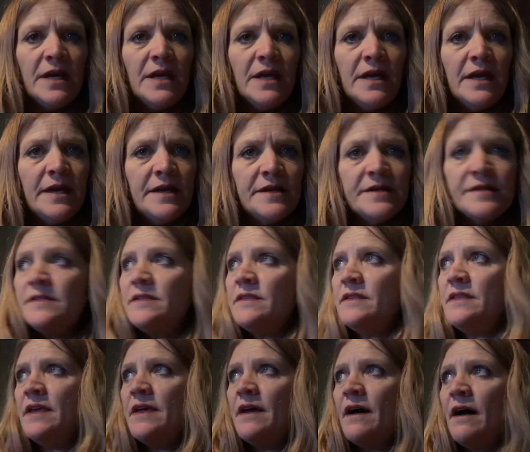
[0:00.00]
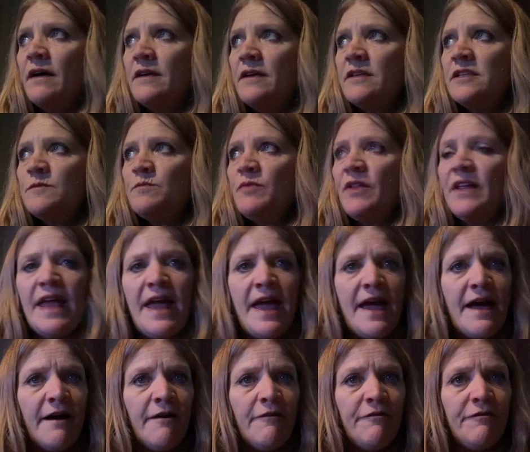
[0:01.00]
is the split
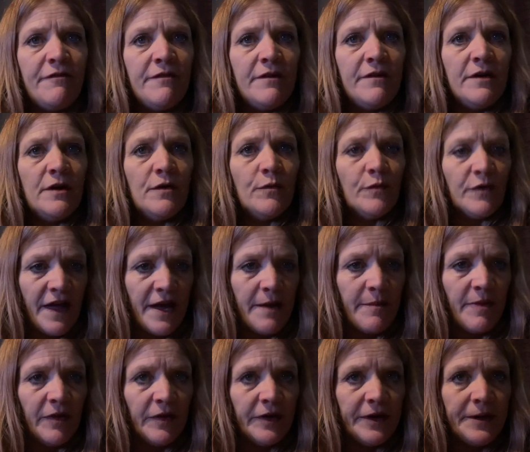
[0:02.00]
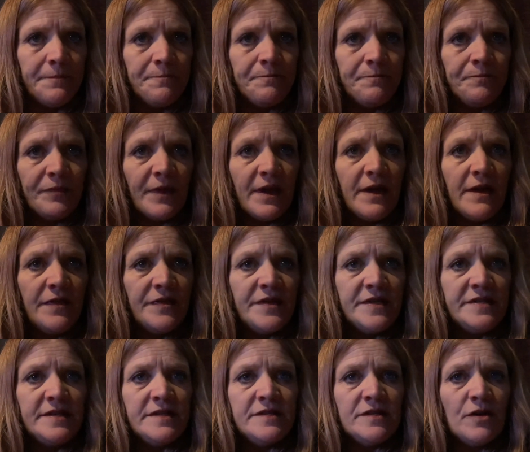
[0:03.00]
half reliability.
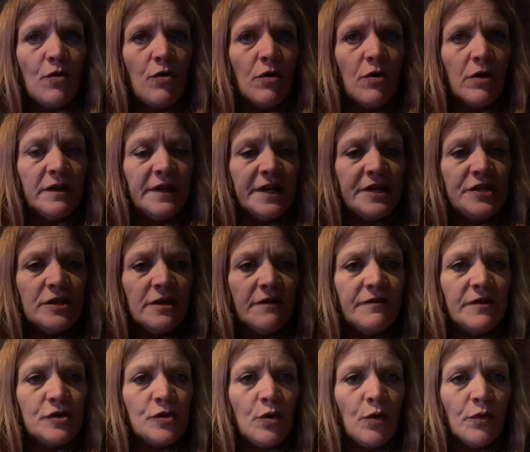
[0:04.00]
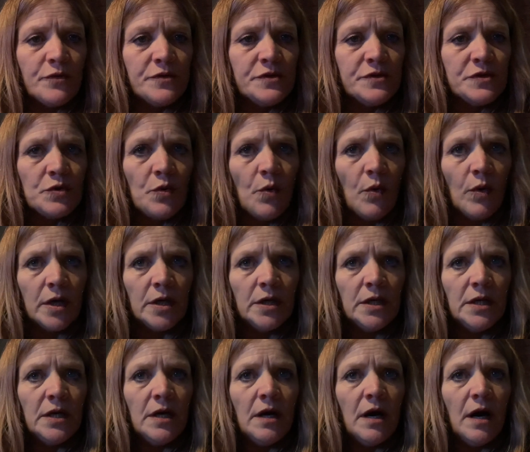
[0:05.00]
This is the correlation of the total score
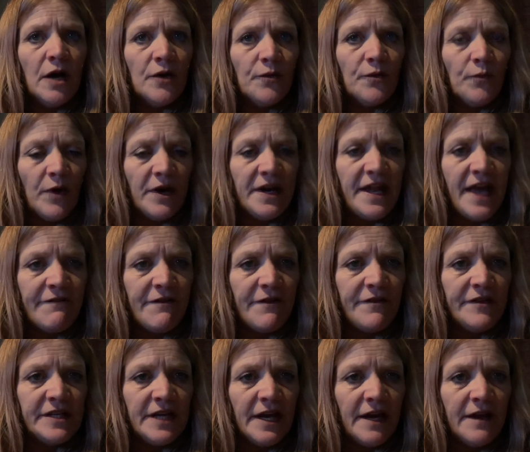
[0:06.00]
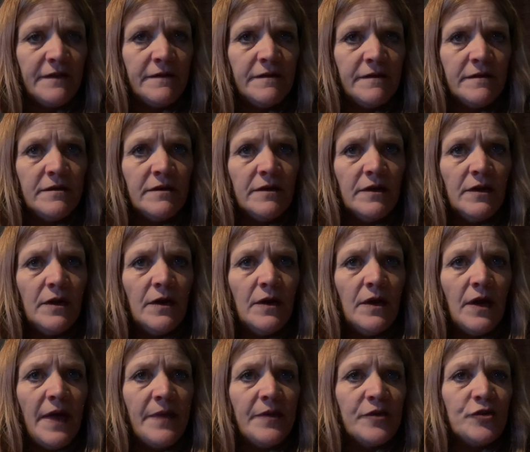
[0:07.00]
on one half of a test
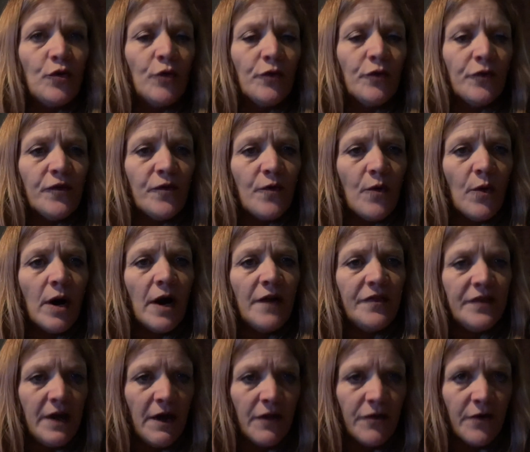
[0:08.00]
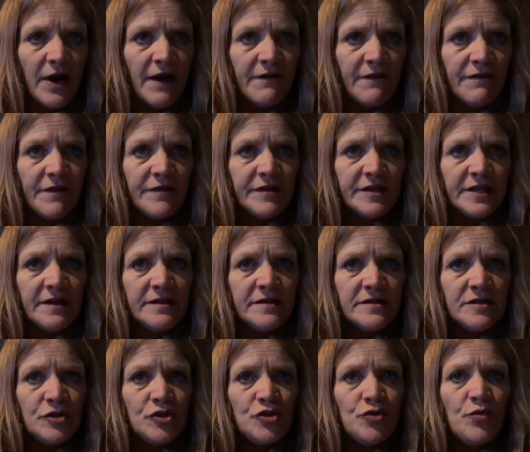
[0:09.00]
and the total score on the other half of a
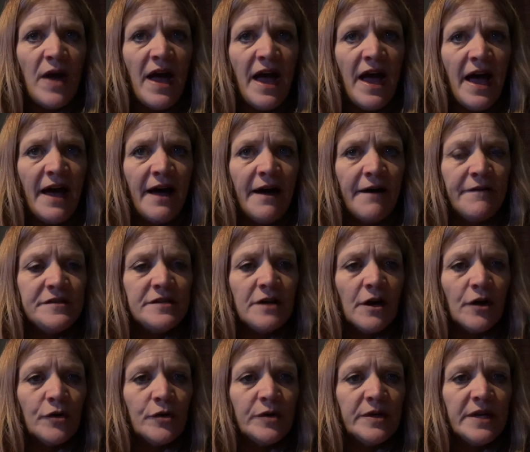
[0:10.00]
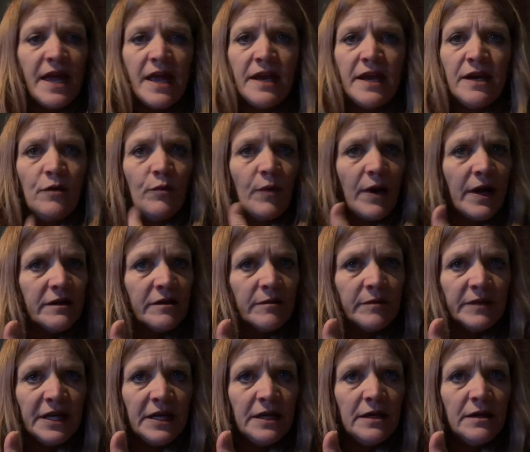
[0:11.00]
test. The two halves are created
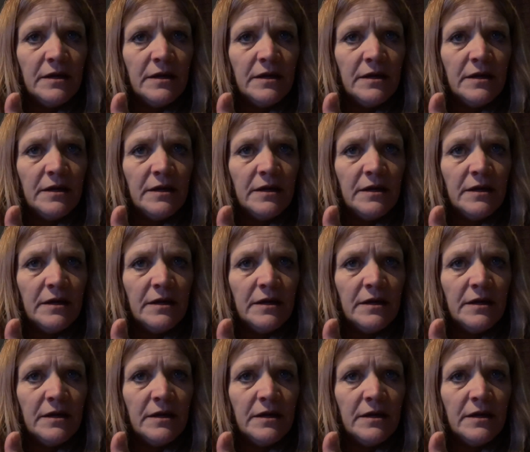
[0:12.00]
randomly,